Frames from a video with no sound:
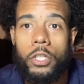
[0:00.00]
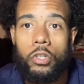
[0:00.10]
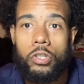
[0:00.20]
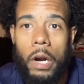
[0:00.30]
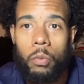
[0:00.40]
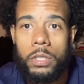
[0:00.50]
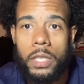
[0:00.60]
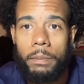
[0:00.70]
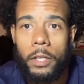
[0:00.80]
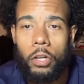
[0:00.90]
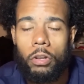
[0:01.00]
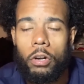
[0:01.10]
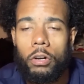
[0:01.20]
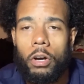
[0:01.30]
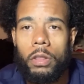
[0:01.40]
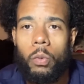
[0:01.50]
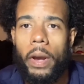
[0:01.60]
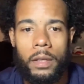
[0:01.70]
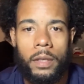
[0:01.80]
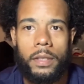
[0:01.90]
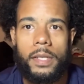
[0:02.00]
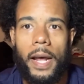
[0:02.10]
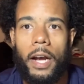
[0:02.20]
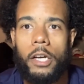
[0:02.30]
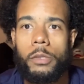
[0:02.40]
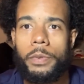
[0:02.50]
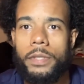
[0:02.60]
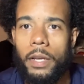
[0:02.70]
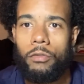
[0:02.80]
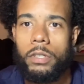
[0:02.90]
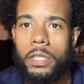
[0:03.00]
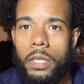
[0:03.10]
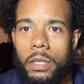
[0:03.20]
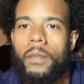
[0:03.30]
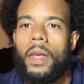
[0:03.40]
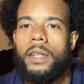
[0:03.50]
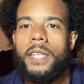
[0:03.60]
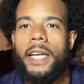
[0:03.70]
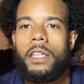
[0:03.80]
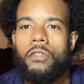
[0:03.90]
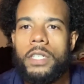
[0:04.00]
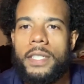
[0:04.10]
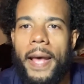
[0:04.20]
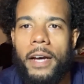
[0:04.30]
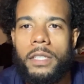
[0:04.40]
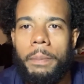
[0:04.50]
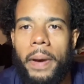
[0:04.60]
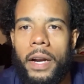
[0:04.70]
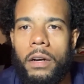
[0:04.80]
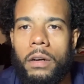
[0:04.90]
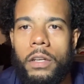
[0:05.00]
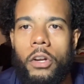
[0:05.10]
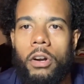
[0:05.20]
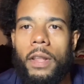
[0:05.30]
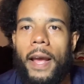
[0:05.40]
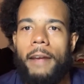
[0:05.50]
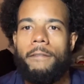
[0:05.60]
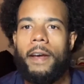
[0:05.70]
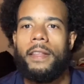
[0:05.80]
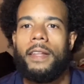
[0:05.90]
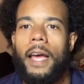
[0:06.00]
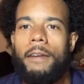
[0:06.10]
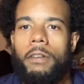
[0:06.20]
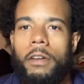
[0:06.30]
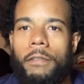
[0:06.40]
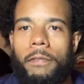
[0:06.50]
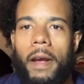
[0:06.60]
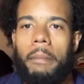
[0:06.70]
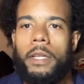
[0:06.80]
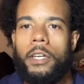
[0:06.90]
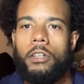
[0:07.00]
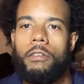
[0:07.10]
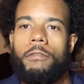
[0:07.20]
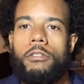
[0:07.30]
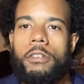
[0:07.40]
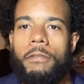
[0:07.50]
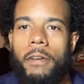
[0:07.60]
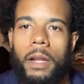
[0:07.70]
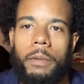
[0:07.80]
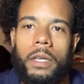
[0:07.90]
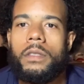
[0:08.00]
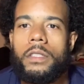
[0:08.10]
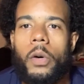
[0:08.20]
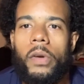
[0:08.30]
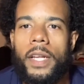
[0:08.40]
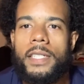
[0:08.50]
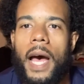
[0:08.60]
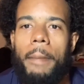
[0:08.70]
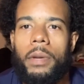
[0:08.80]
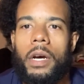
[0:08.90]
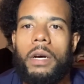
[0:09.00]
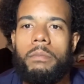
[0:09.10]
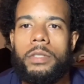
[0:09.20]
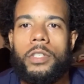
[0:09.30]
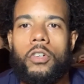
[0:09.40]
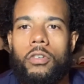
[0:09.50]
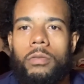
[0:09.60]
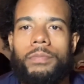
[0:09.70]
start with something, you'll learn on the way. It's not 100% risky. Take the risk now to better your life and the life of your family or your future family. So when the time comes, you'll